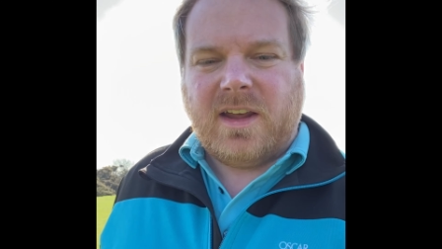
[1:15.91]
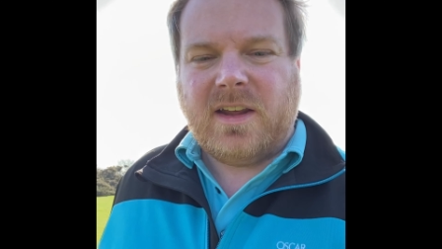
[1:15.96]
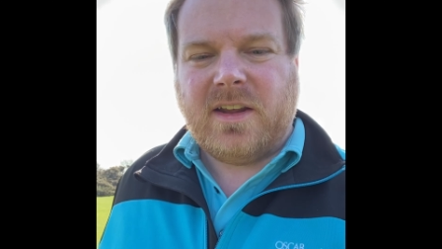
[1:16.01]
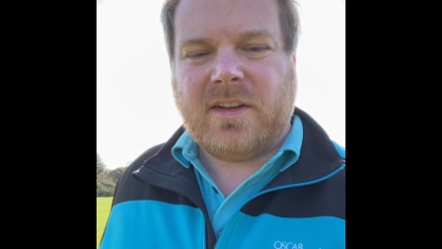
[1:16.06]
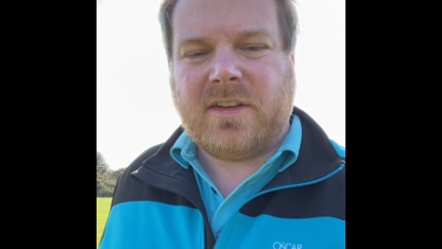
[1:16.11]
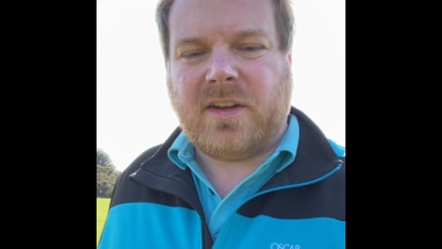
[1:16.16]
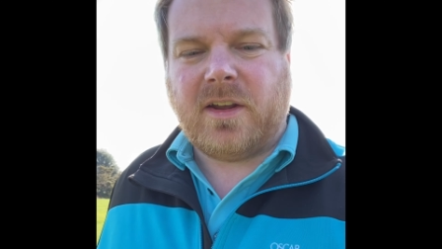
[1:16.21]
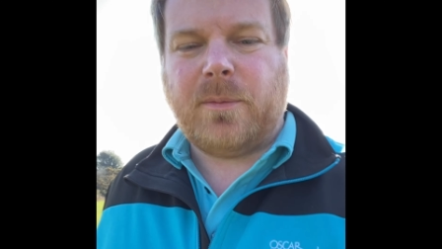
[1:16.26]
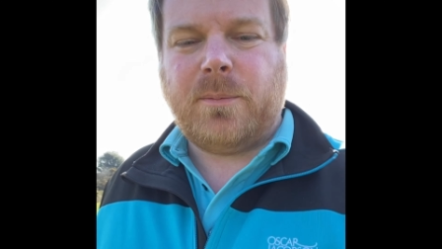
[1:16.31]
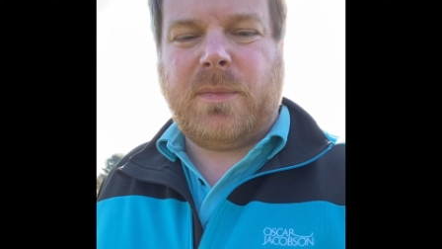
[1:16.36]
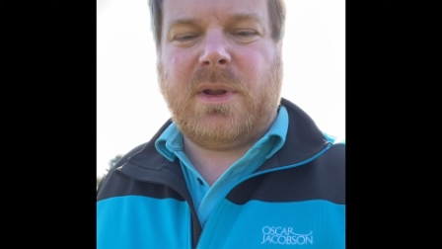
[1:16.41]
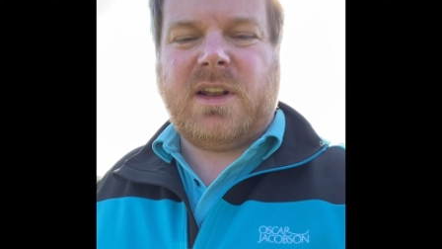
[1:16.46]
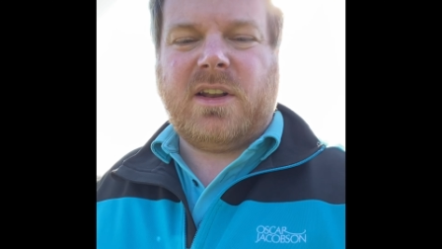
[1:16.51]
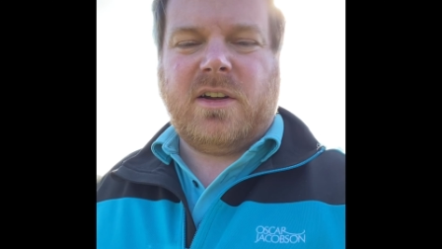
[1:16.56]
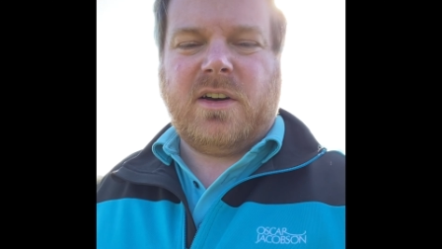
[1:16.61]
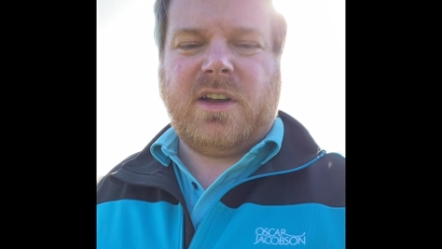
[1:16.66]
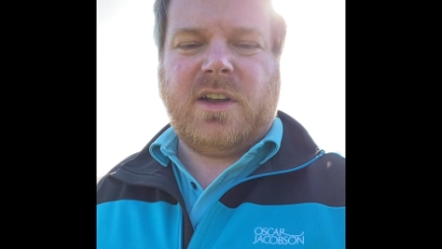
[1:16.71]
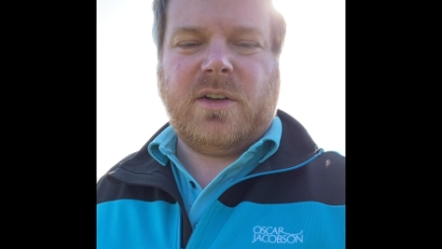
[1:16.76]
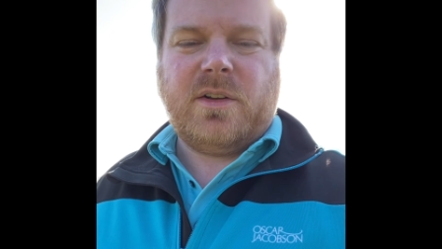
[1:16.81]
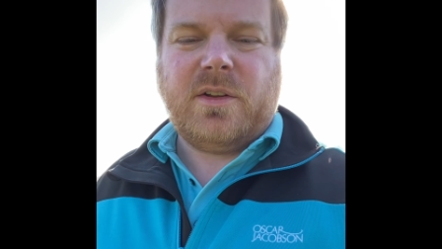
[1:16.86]
So
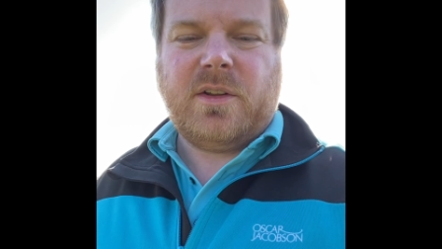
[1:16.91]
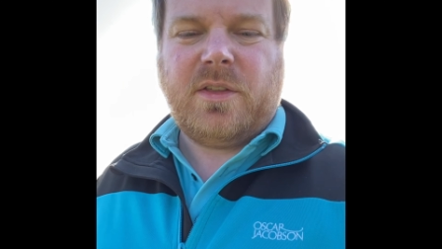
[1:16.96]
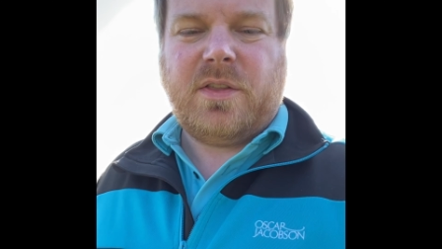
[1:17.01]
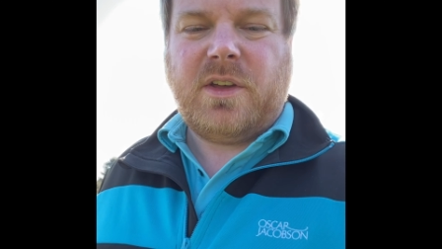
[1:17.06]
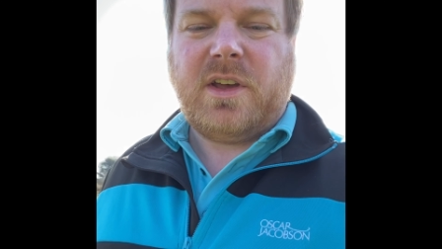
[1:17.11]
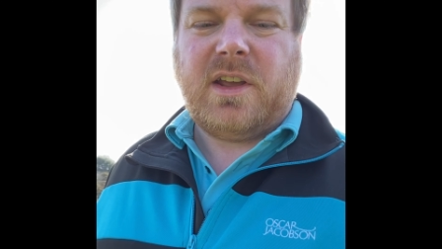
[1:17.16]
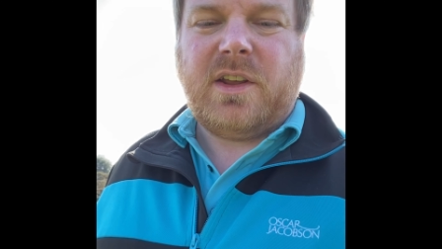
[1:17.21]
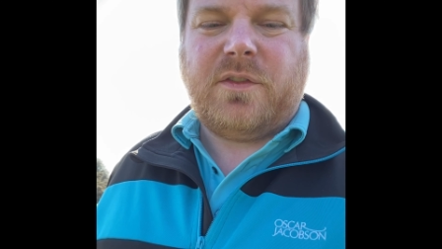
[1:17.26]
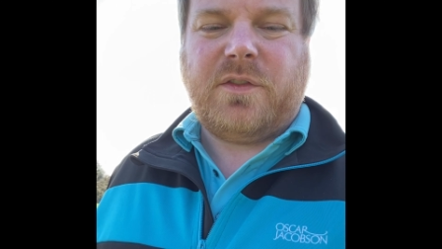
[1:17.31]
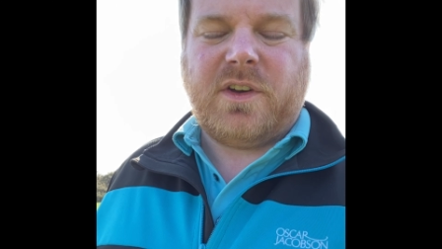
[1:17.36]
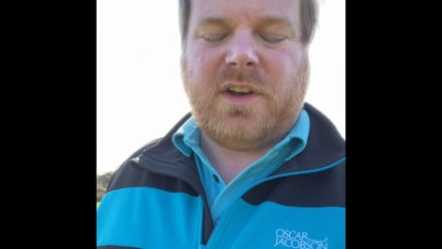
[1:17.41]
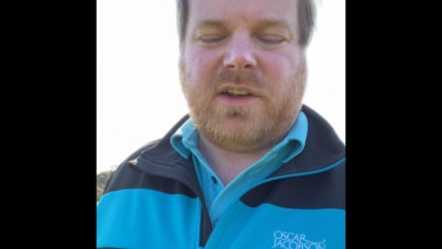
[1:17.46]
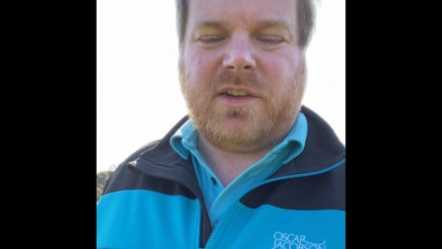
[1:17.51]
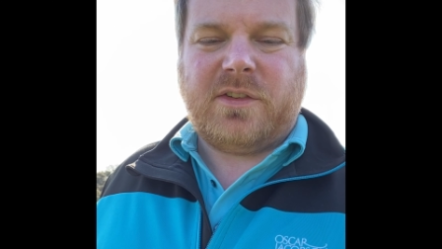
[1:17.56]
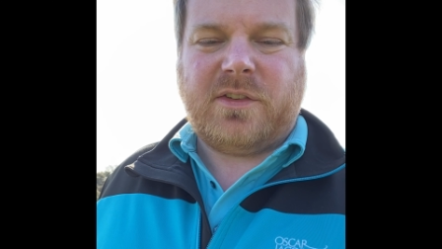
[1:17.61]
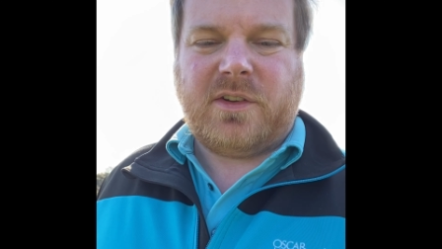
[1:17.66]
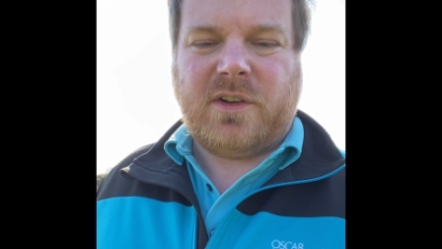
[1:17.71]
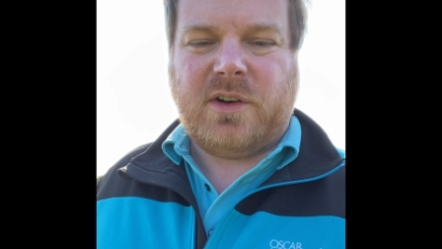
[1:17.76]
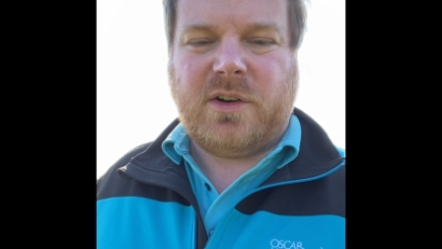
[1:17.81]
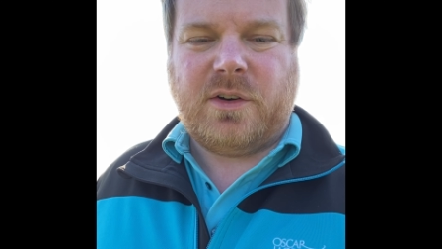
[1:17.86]
midnight on the
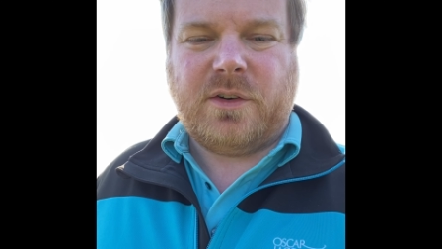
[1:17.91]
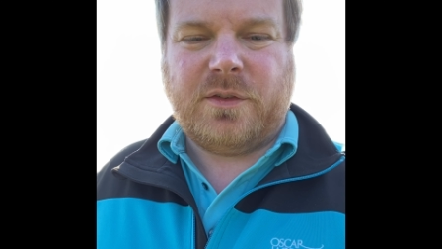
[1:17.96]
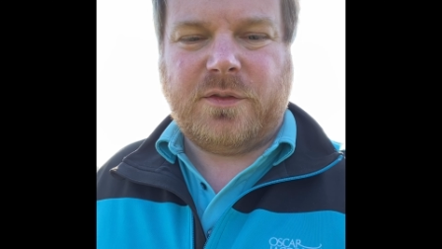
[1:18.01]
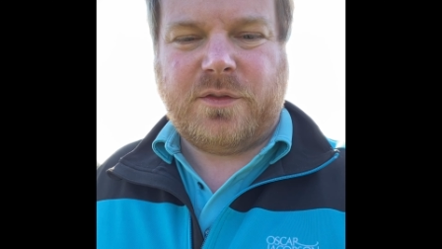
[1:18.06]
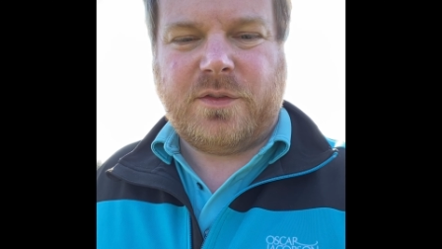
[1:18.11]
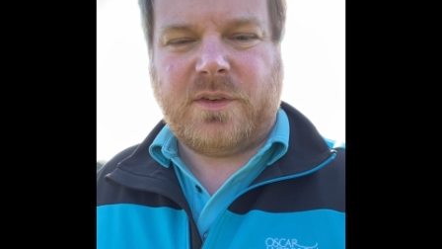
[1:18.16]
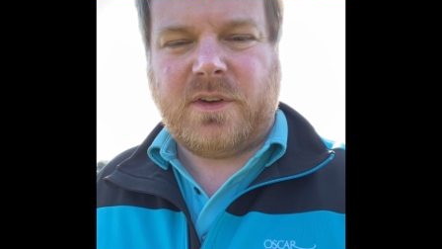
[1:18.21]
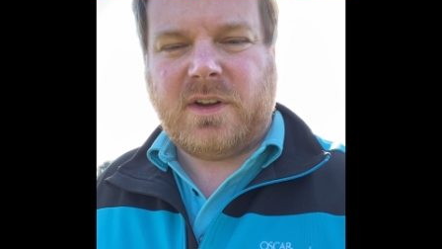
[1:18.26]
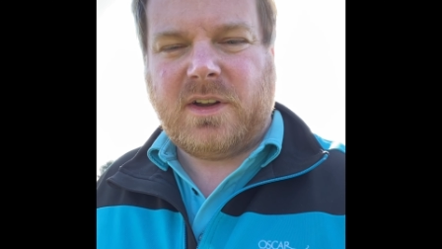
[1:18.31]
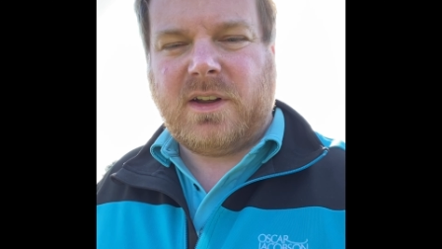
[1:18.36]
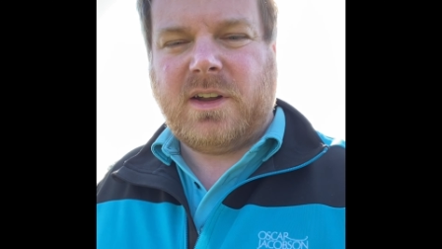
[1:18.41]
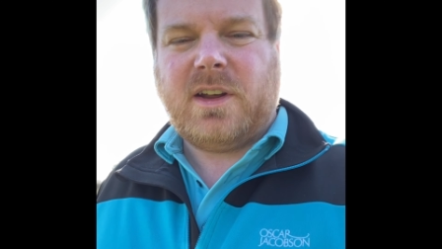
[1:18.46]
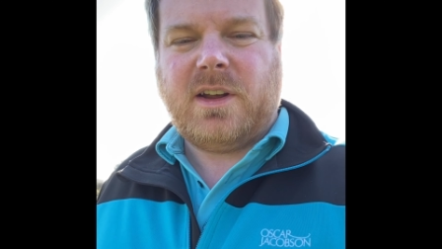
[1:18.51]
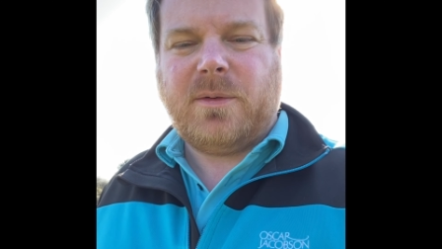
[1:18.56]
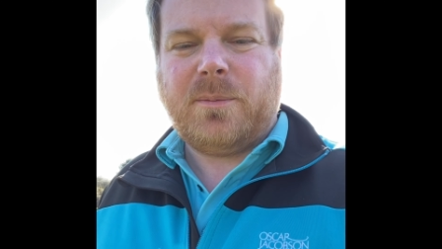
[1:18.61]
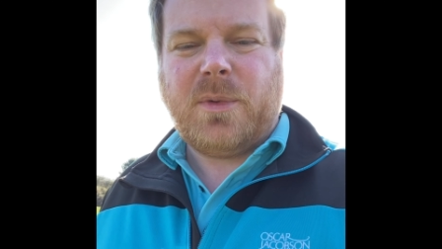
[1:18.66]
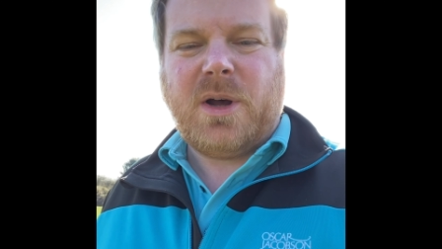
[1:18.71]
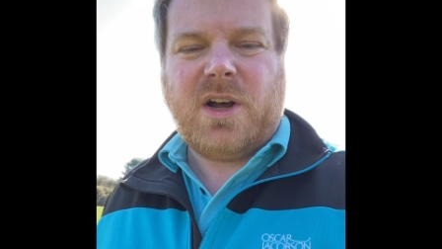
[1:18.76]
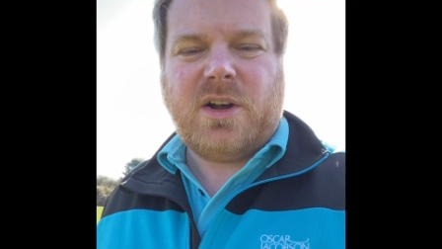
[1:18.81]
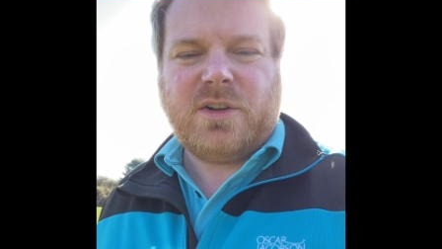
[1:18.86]
31st of
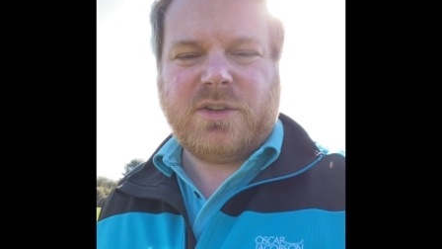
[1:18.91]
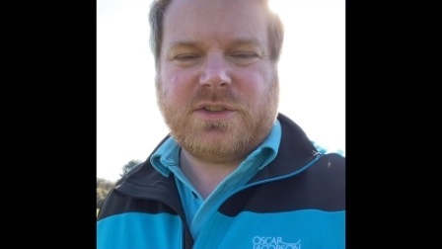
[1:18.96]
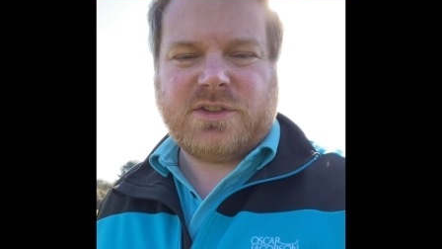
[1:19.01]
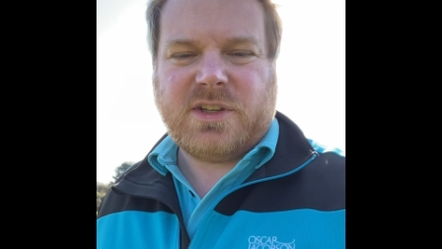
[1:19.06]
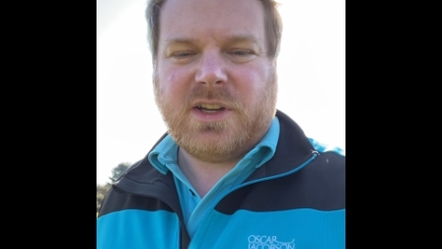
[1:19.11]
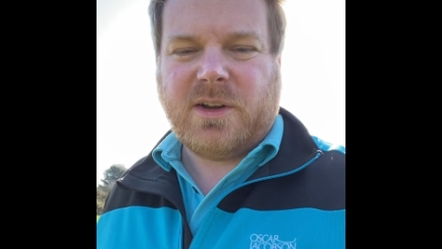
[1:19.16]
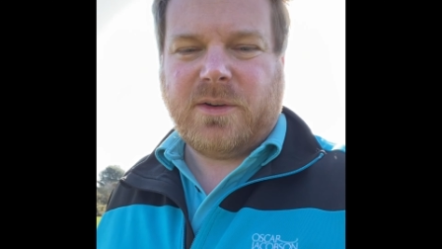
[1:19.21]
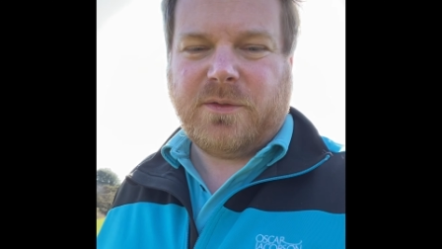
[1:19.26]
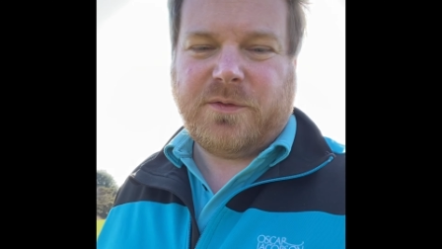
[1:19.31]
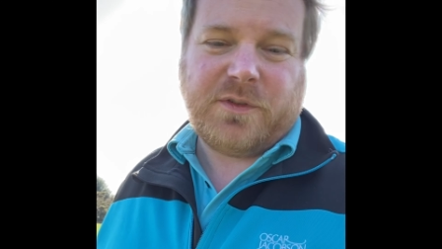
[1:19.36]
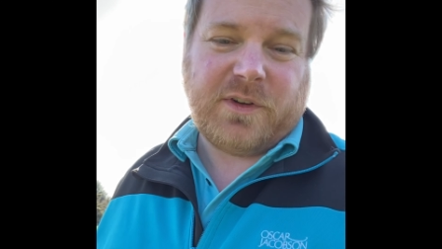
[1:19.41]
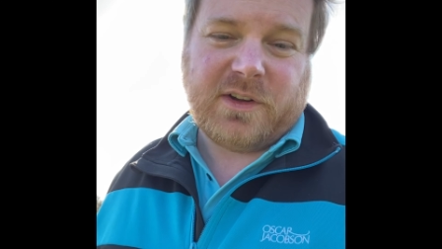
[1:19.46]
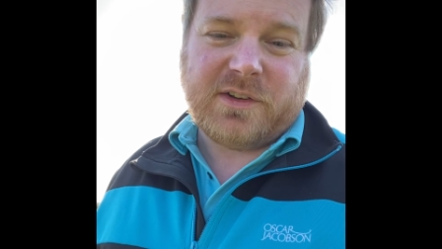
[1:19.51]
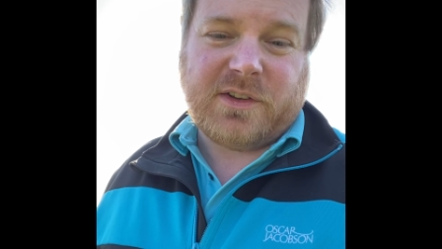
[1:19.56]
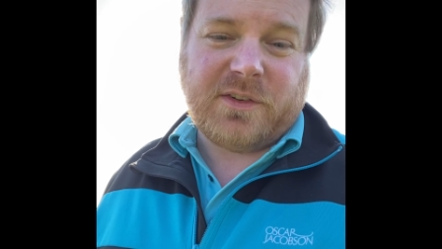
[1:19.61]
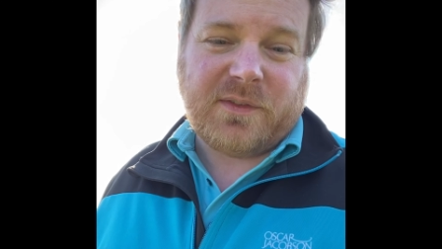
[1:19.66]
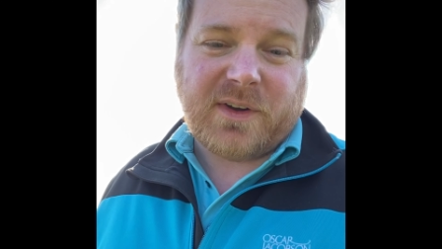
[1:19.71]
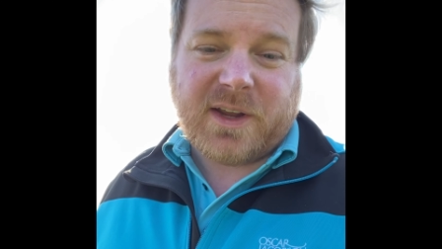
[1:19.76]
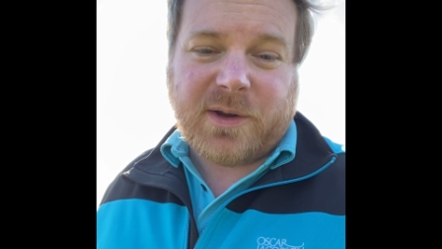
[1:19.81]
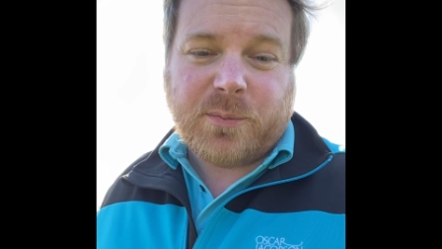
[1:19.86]
March, so
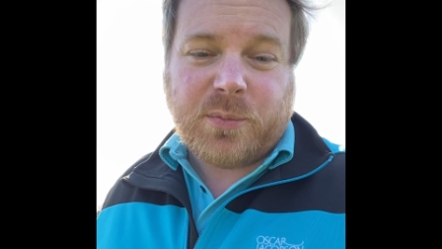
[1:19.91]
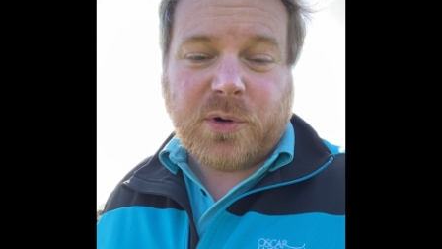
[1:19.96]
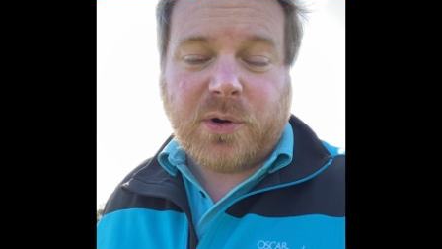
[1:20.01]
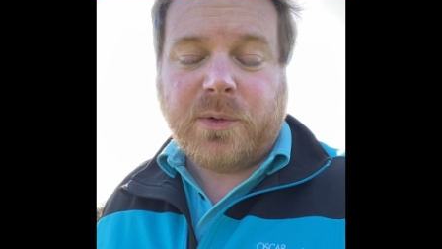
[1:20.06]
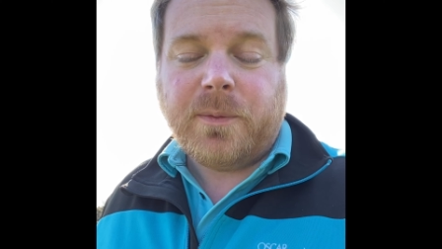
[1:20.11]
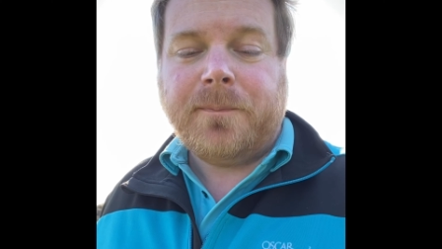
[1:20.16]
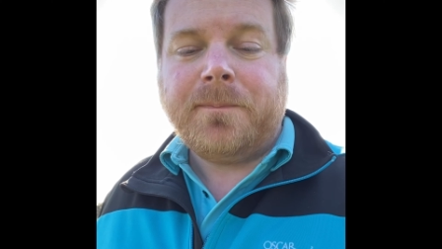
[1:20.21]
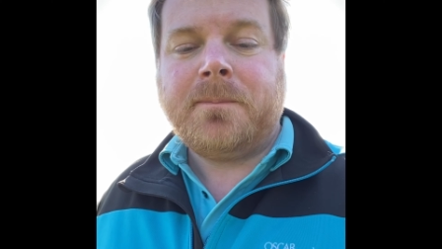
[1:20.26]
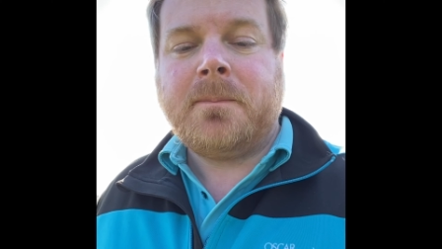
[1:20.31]
1st of April,